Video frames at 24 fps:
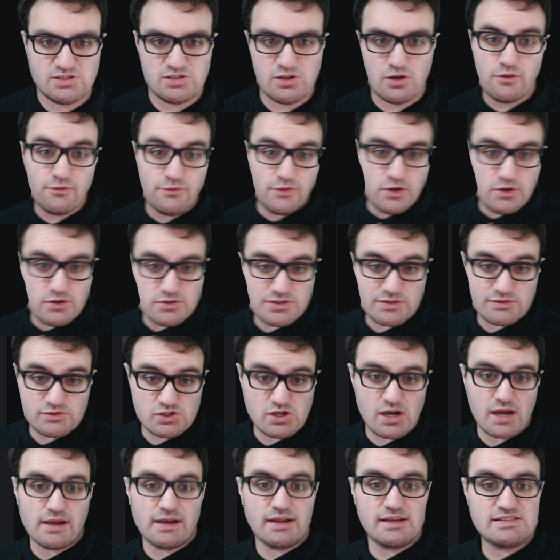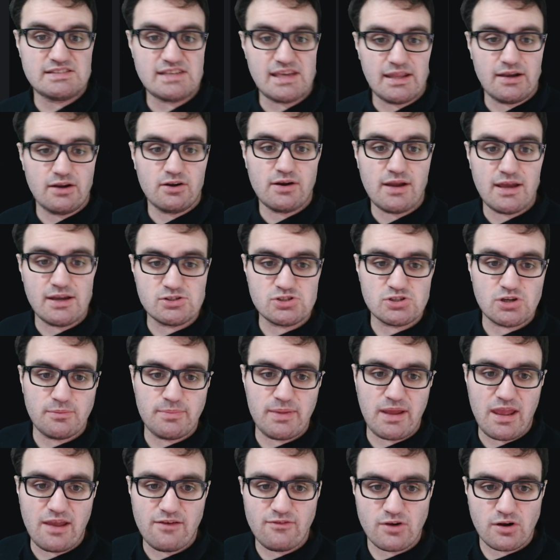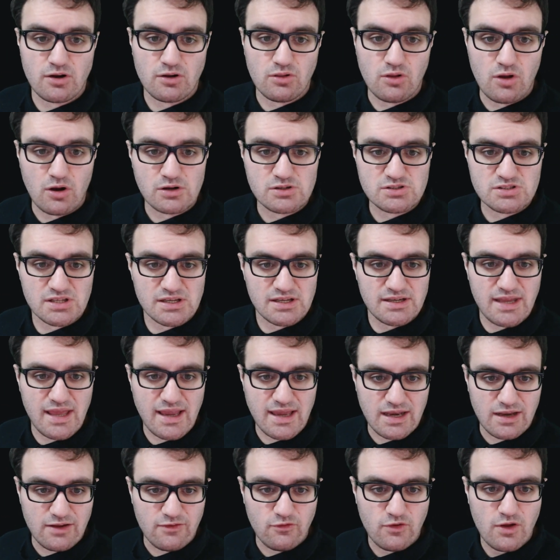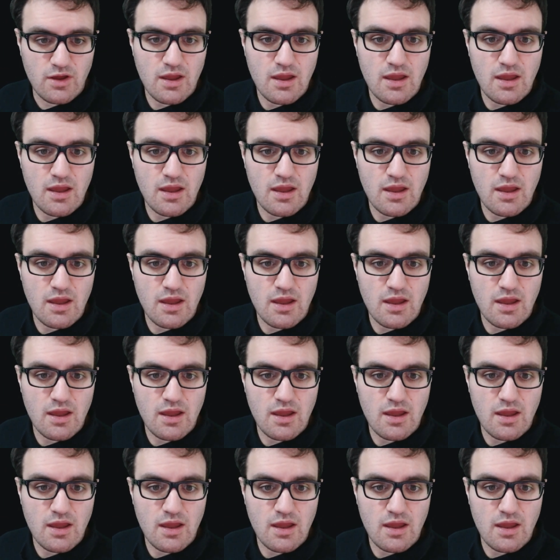So views of China, its international behavior are largely negative.